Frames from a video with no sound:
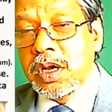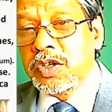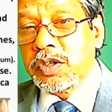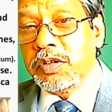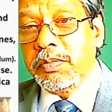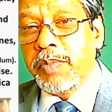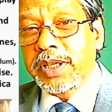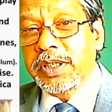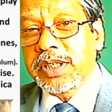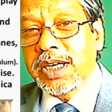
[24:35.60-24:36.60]
So by
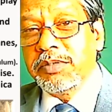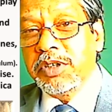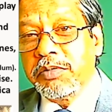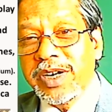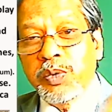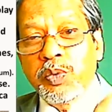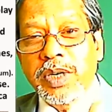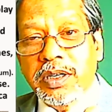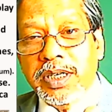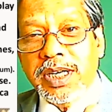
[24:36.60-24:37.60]
the time the rear
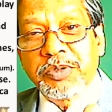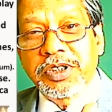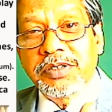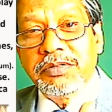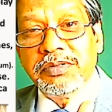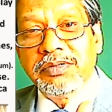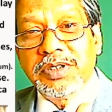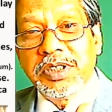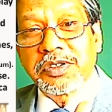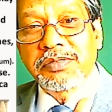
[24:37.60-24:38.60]
wheel comes to
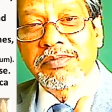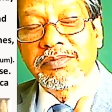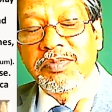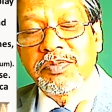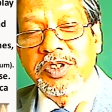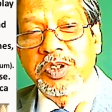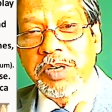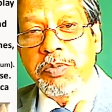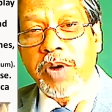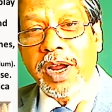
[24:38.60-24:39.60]
this
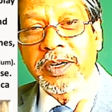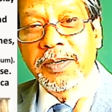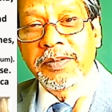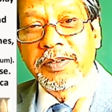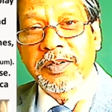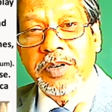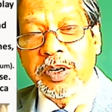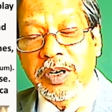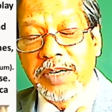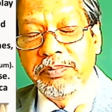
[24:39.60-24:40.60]
speed breaker or
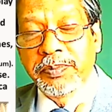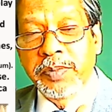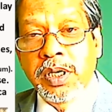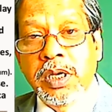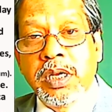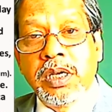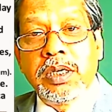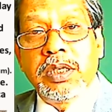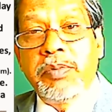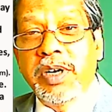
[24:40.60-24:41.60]
hump,
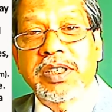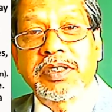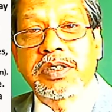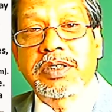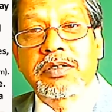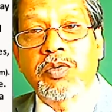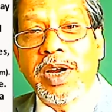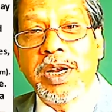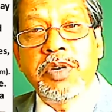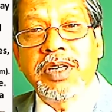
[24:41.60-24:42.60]
the bus has
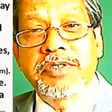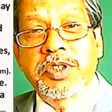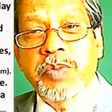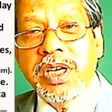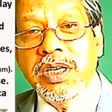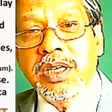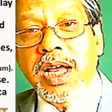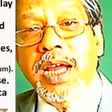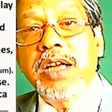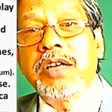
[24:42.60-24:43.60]
quite a bit of speed
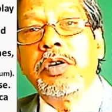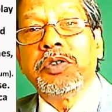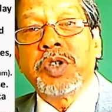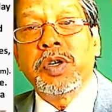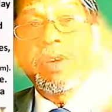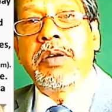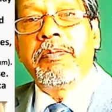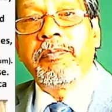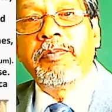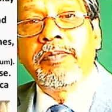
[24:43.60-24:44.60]
and it goes over it.
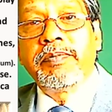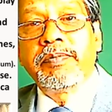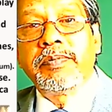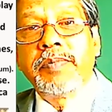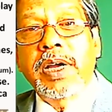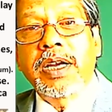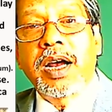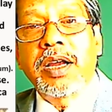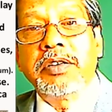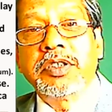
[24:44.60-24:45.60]
At a
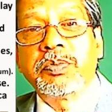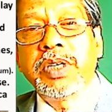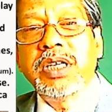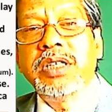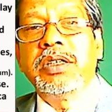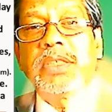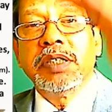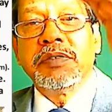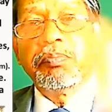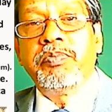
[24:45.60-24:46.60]
higher speed, it
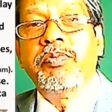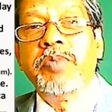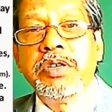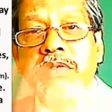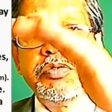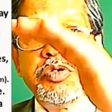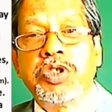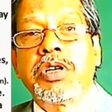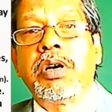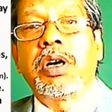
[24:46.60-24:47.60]
gives a huge
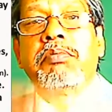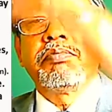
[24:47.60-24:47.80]
jerk.